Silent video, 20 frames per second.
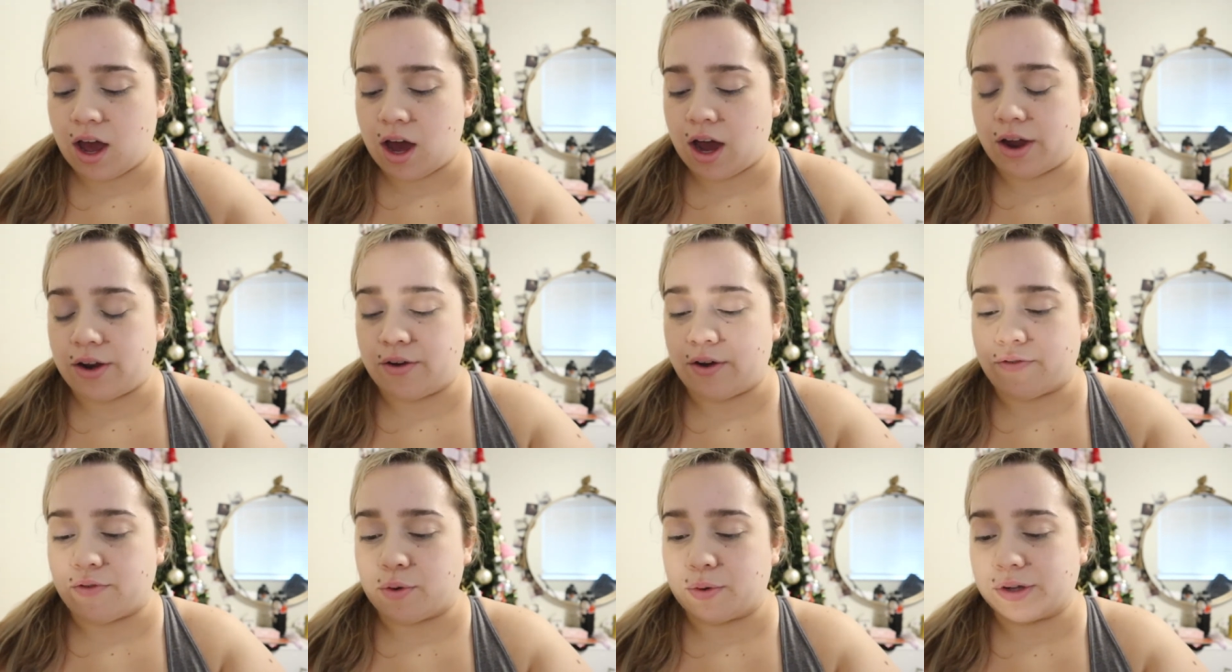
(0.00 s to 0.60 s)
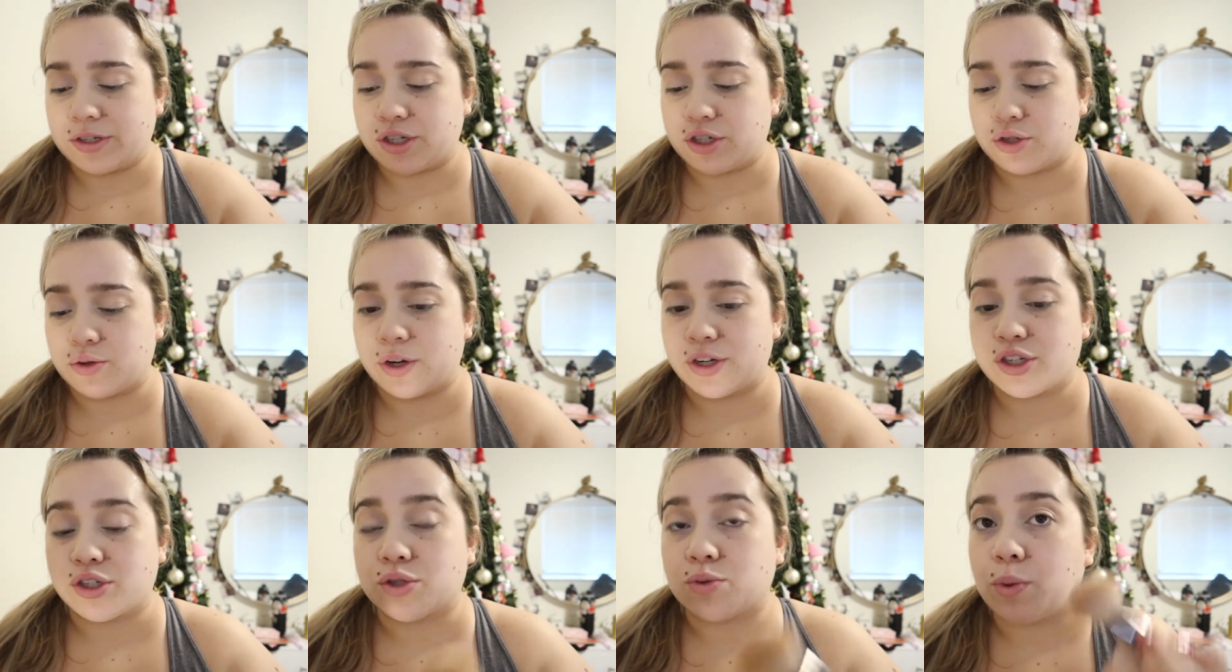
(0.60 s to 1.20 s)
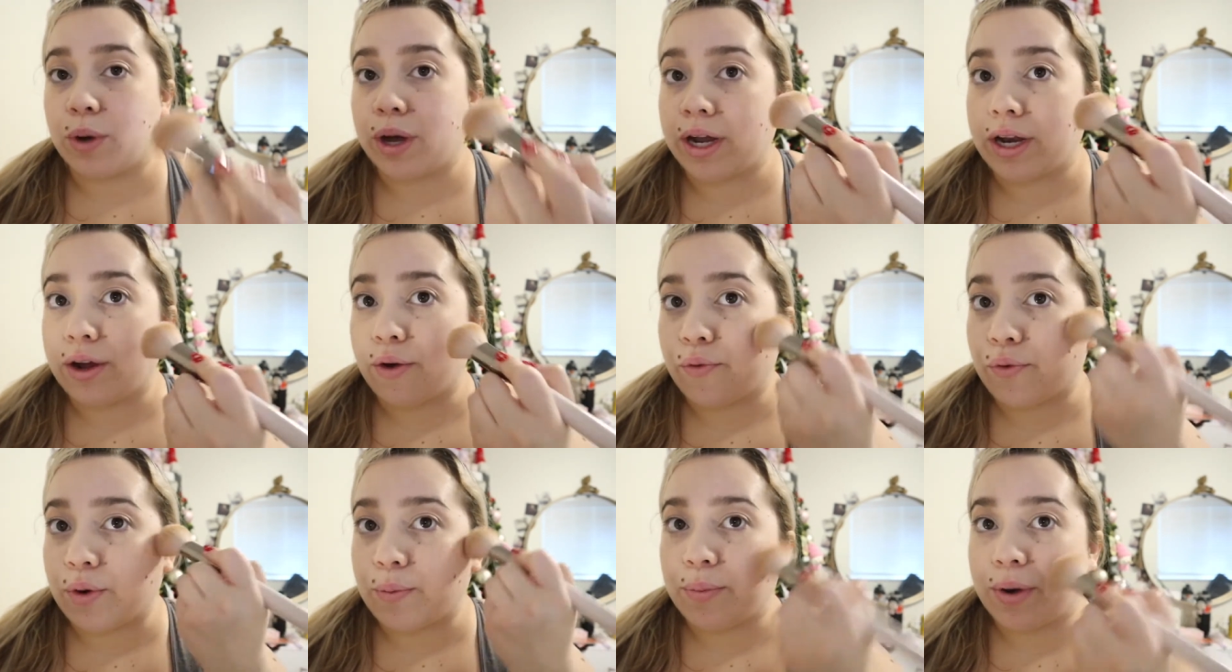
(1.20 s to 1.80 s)
I know everyone's situation's way
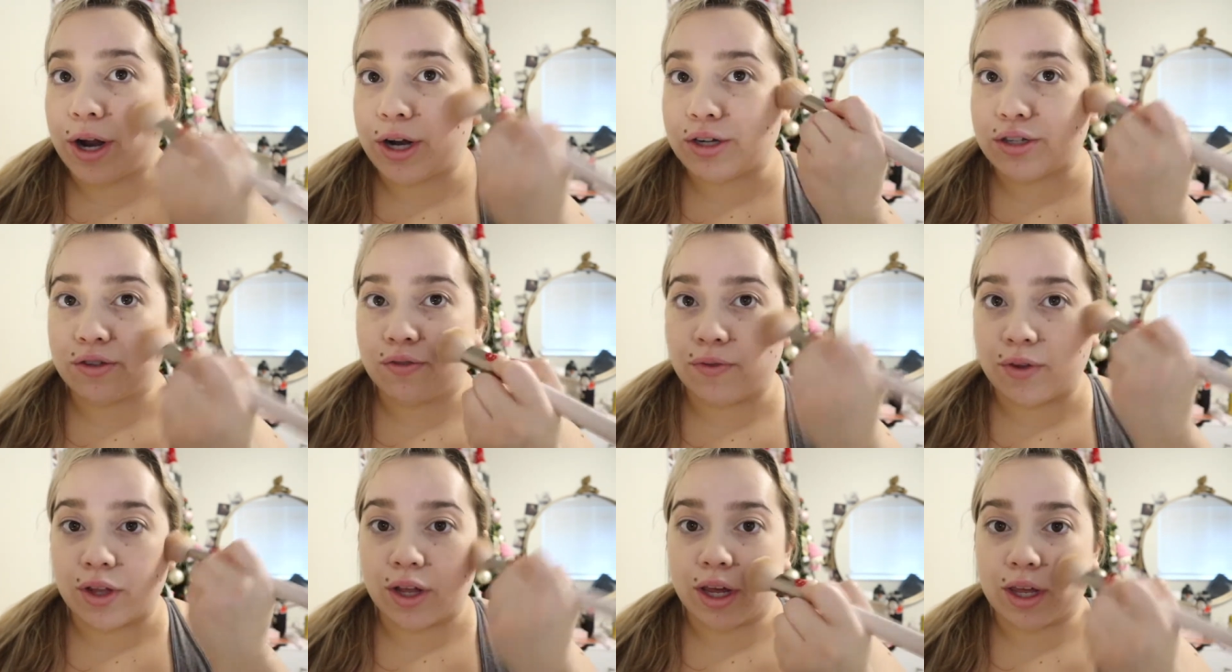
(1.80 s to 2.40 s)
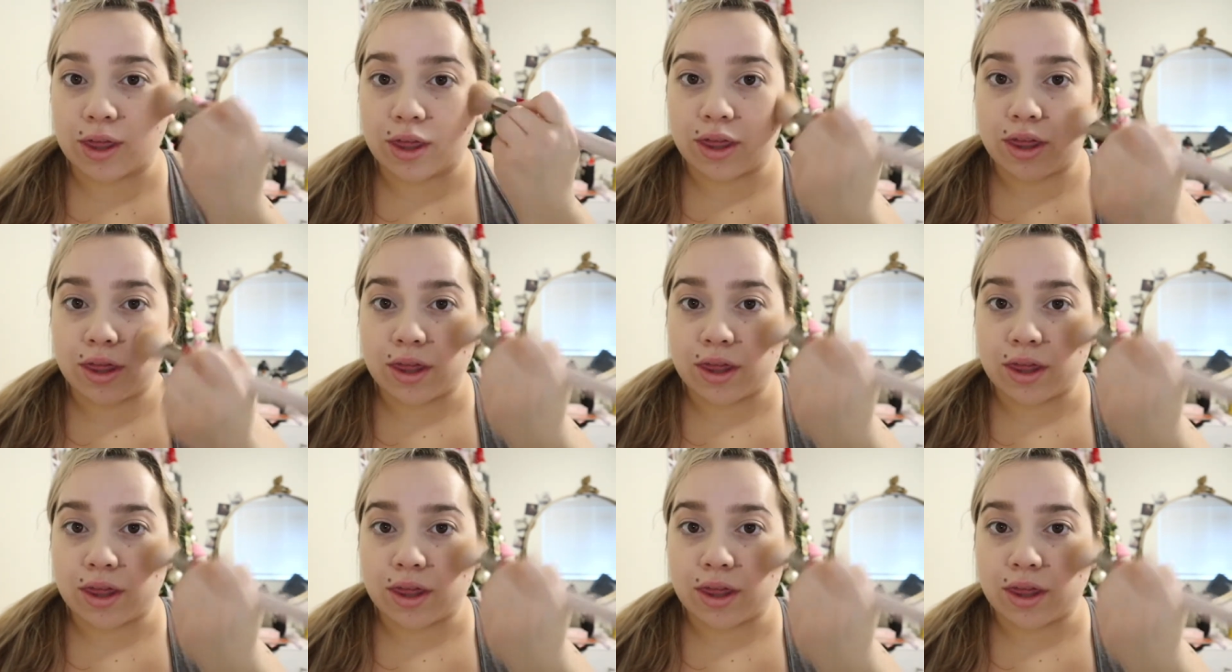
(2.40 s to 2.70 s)
different, but I just feel like